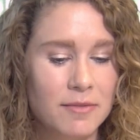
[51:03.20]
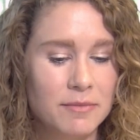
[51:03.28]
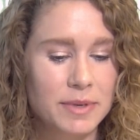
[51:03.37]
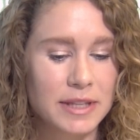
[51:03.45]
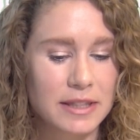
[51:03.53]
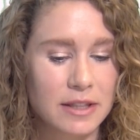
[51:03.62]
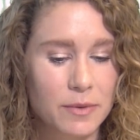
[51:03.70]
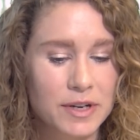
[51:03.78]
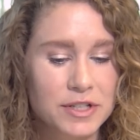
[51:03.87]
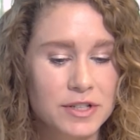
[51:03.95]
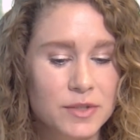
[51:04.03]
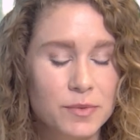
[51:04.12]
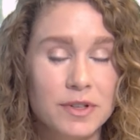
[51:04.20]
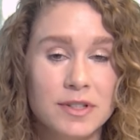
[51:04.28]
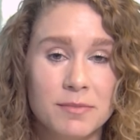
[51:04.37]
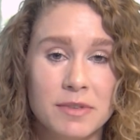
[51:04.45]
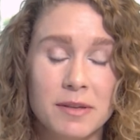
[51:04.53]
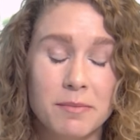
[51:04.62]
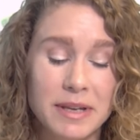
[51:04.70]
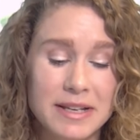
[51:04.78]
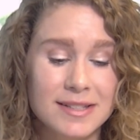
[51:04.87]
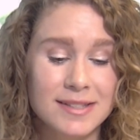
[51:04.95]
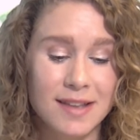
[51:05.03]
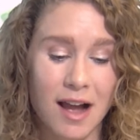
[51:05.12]
But the question is, what are some of the
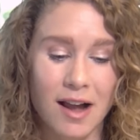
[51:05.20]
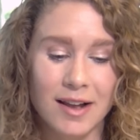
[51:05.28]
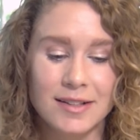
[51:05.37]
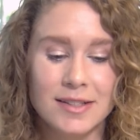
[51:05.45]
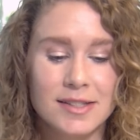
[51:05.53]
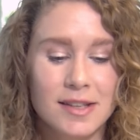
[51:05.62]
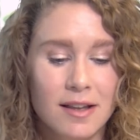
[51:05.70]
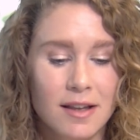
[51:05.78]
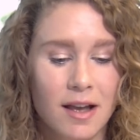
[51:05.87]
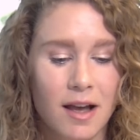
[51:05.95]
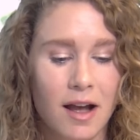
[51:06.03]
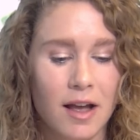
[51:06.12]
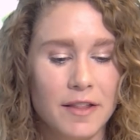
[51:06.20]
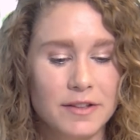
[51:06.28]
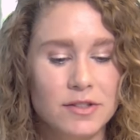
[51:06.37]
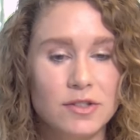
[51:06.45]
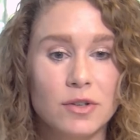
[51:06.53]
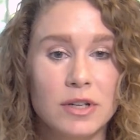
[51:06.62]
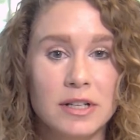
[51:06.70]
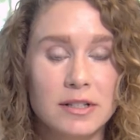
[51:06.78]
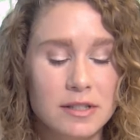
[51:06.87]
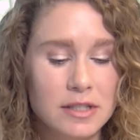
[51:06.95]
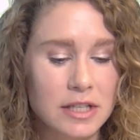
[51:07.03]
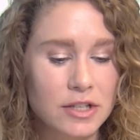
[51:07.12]
biggest signs that
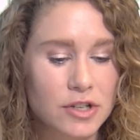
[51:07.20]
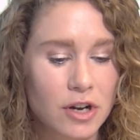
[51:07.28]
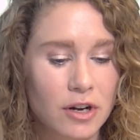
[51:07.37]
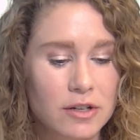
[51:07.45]
students, teachers,